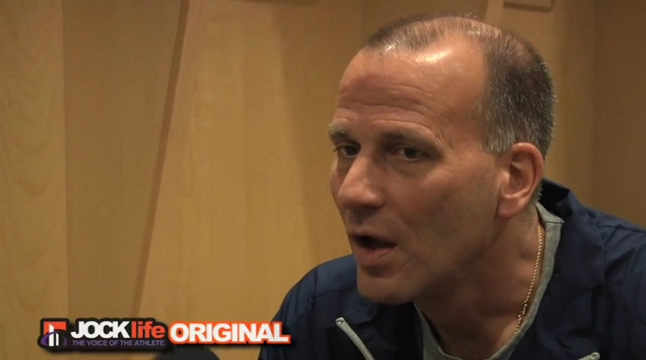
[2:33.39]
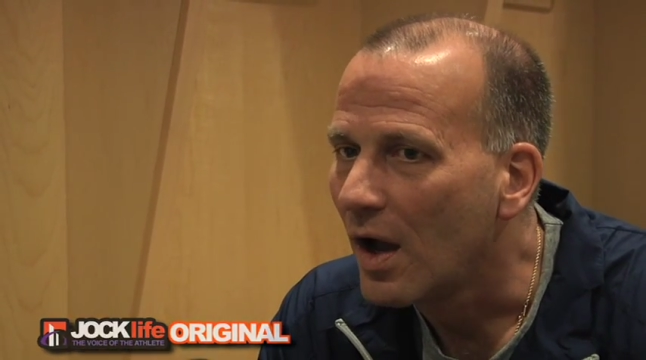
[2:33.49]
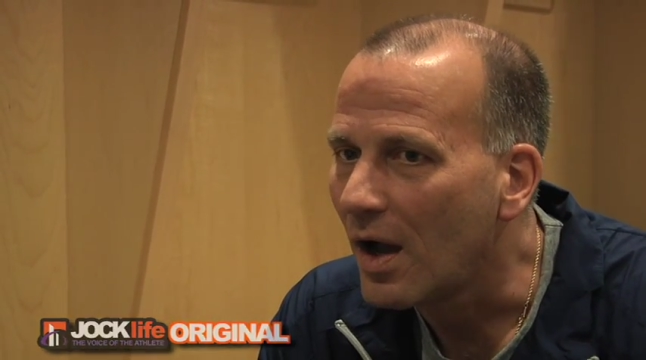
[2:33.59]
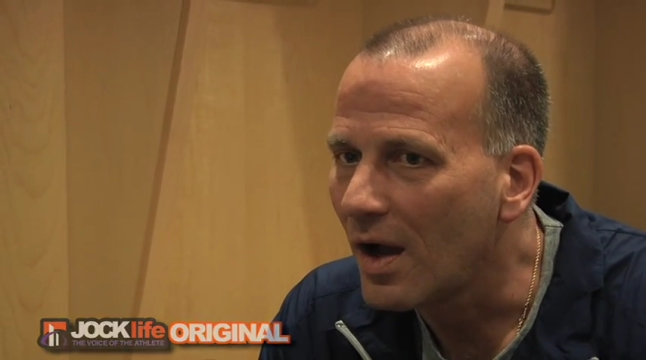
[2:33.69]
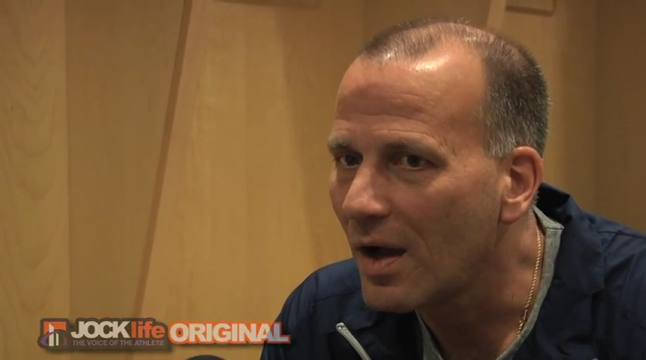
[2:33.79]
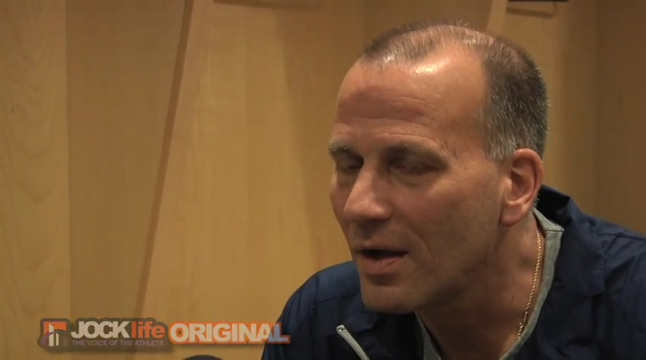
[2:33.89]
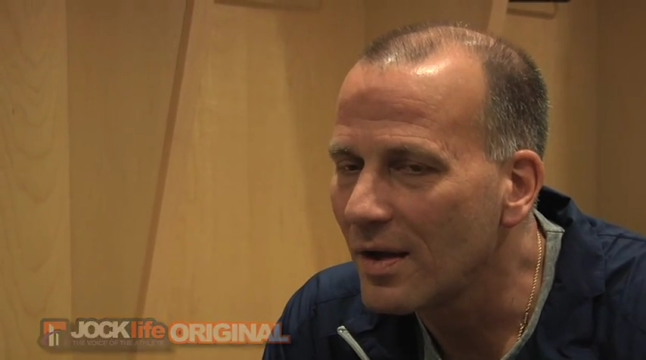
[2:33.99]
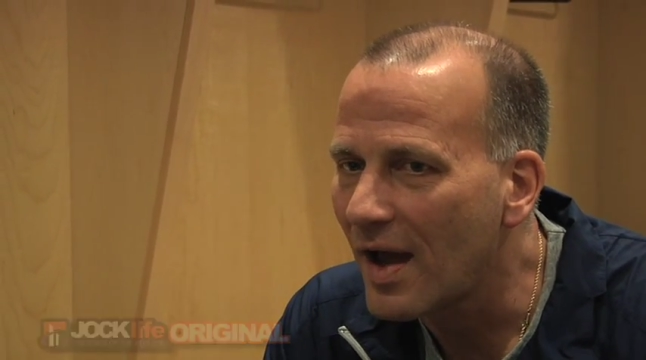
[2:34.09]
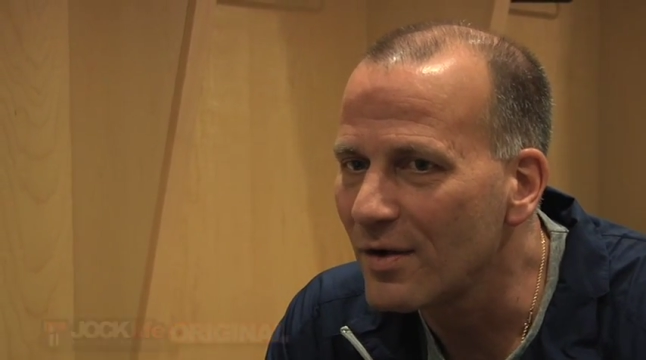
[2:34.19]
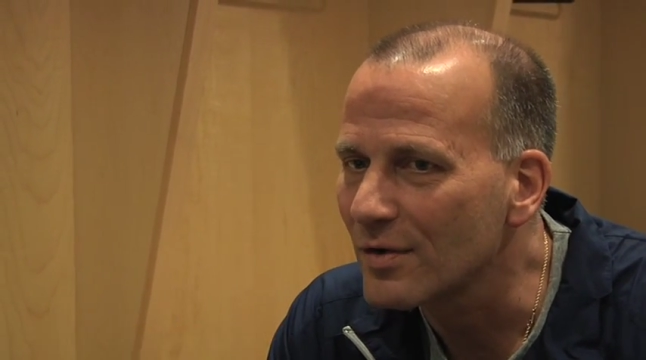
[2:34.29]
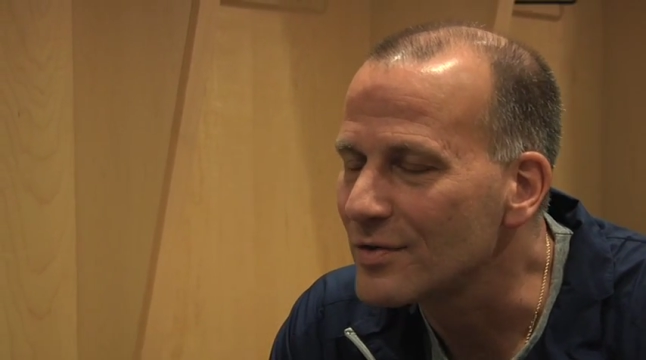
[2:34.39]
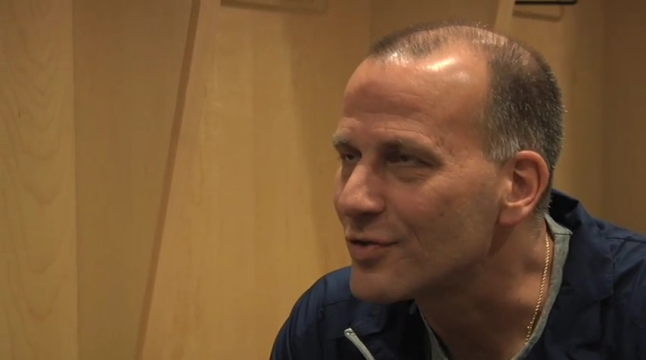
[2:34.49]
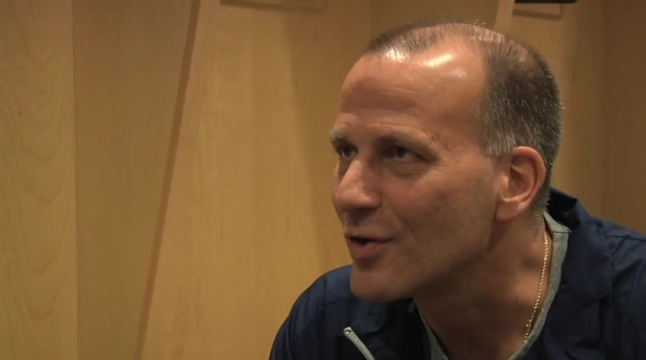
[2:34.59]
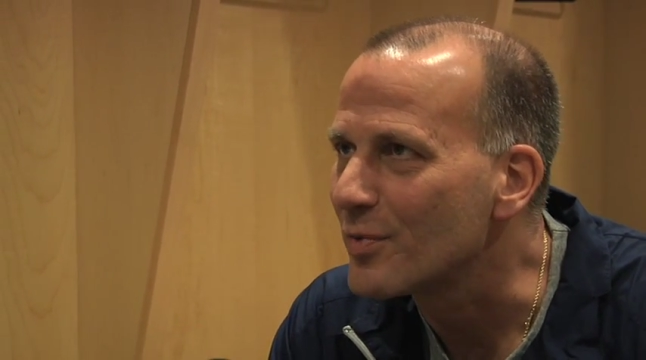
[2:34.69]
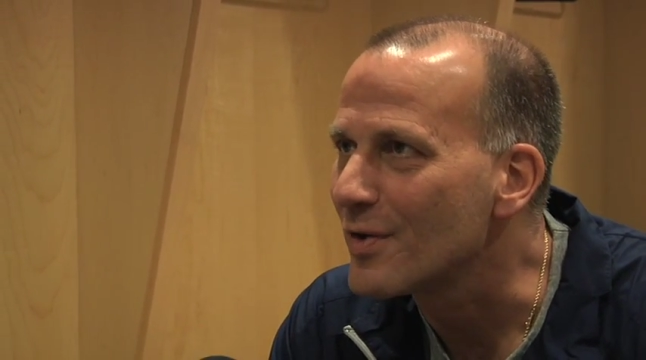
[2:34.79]
I don't
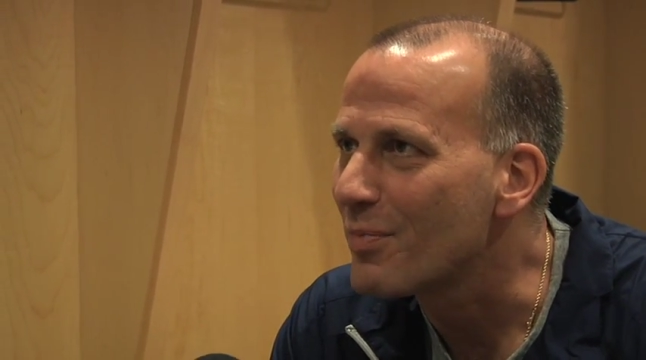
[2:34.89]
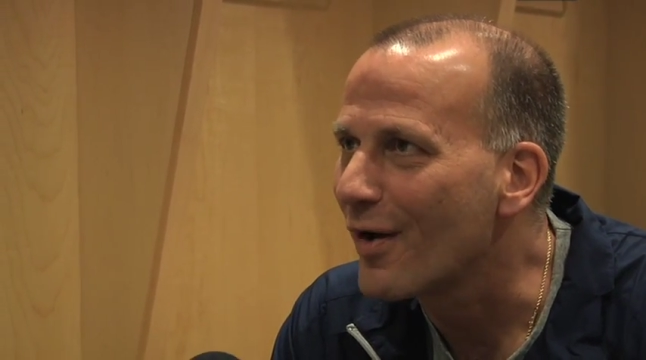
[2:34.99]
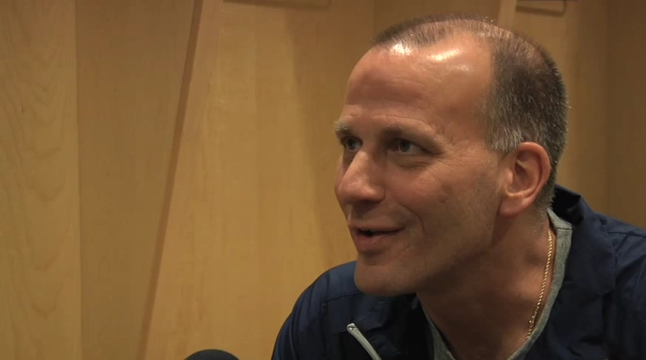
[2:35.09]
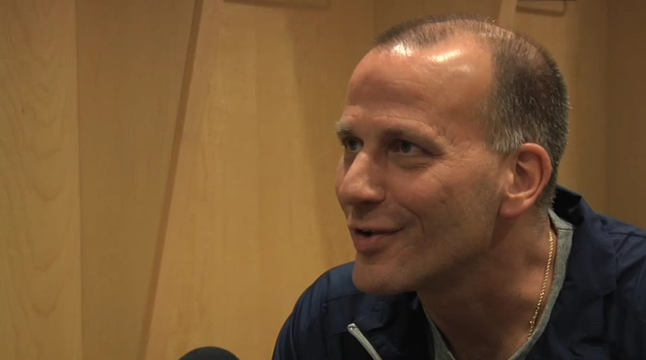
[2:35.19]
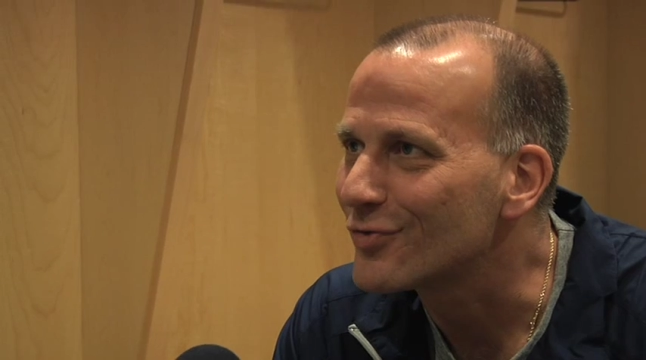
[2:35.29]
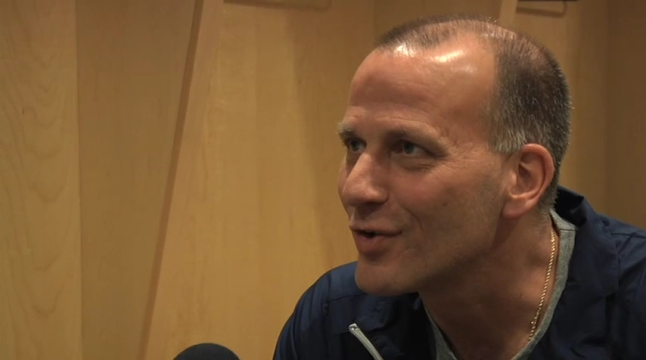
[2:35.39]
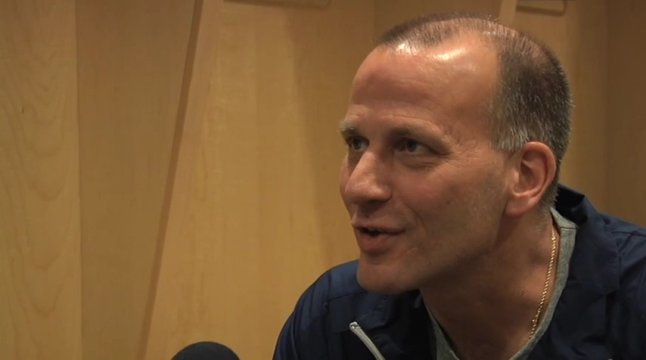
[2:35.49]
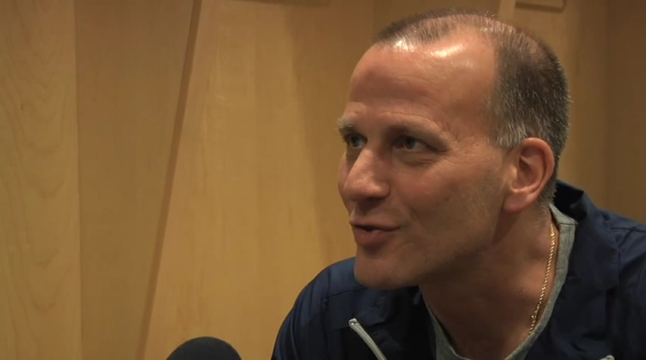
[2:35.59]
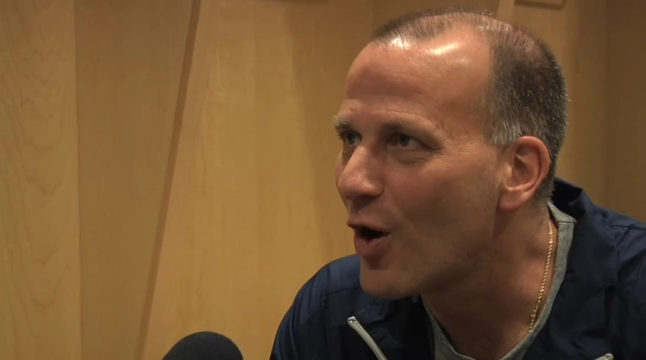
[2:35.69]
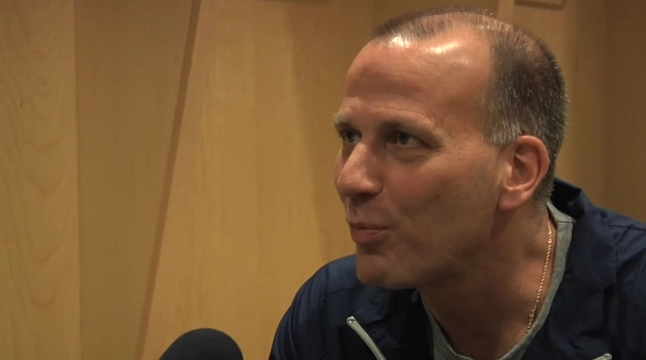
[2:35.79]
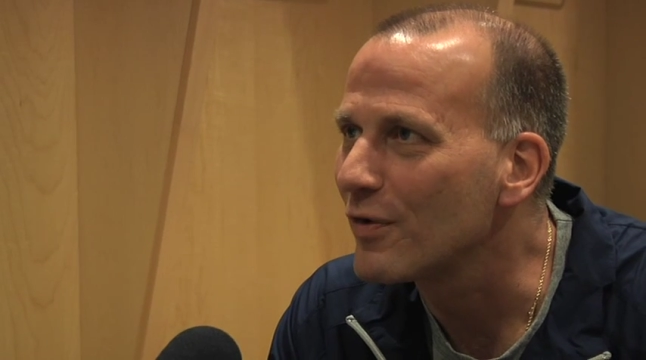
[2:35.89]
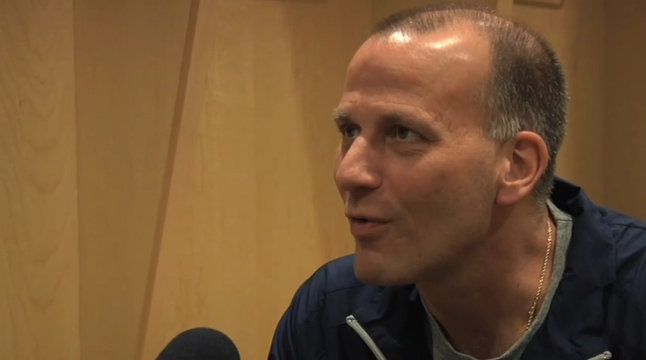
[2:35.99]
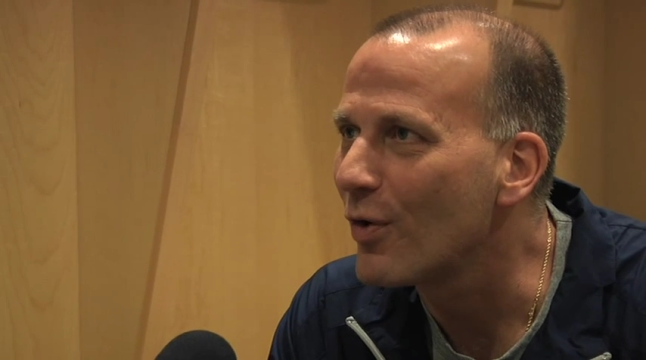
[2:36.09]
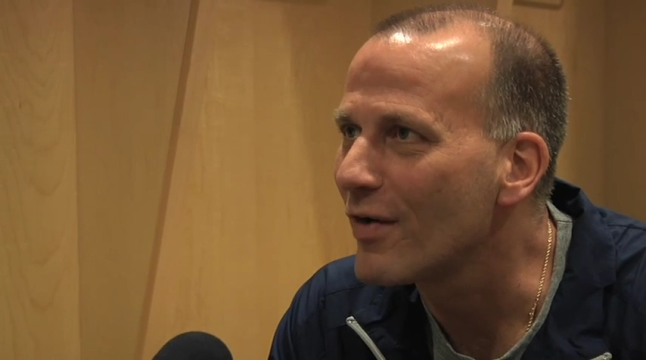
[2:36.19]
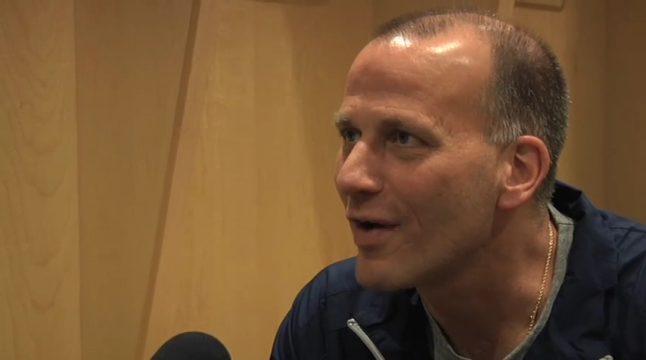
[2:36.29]
consider it being a part of history, because hopefully it
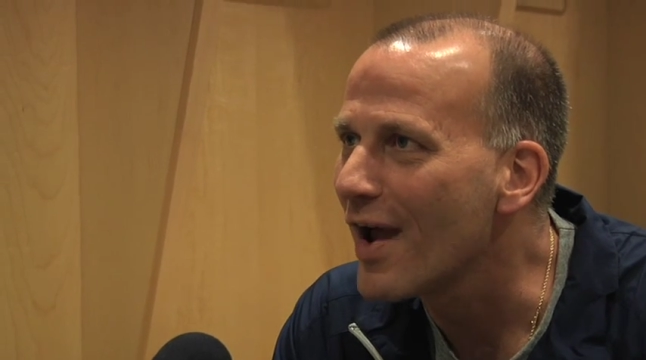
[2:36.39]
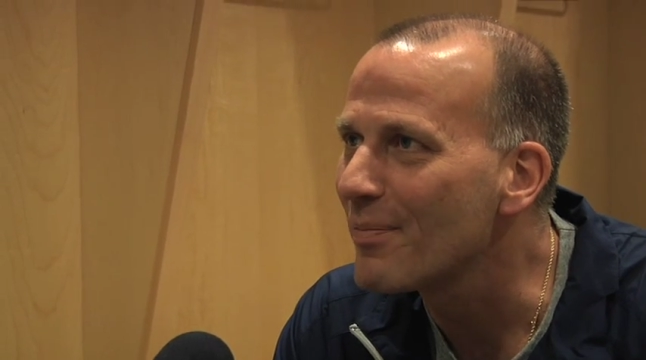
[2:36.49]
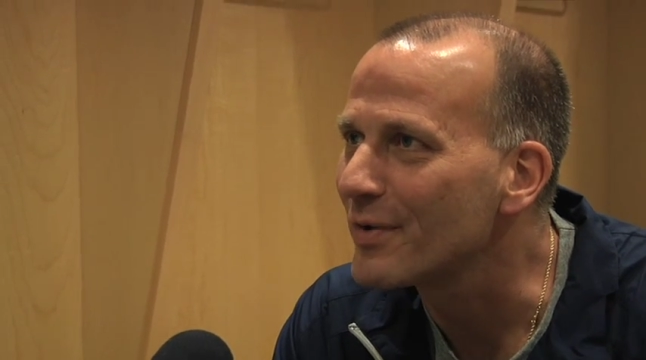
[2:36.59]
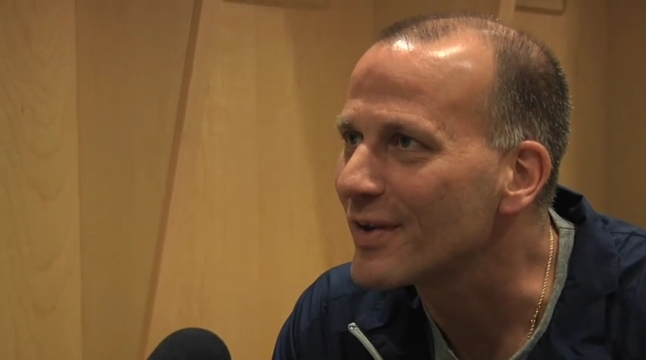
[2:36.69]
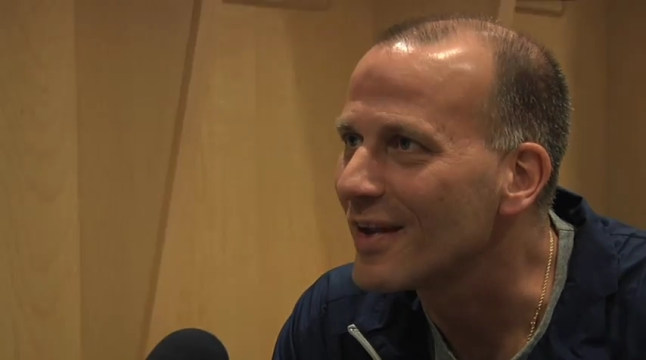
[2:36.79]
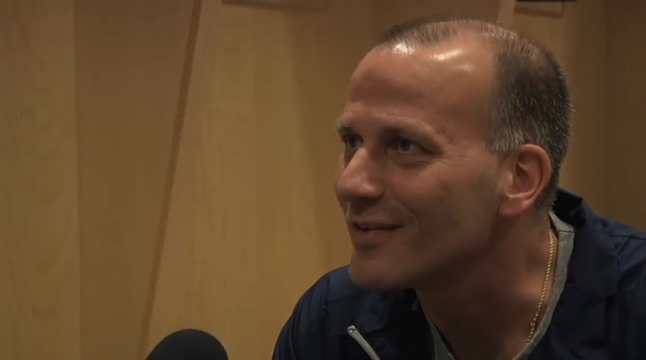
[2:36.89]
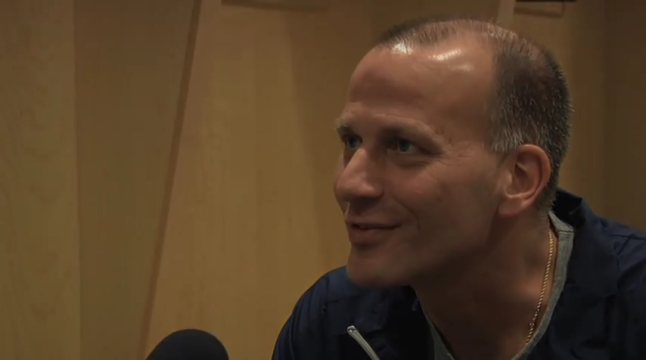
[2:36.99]
won't ever happen again to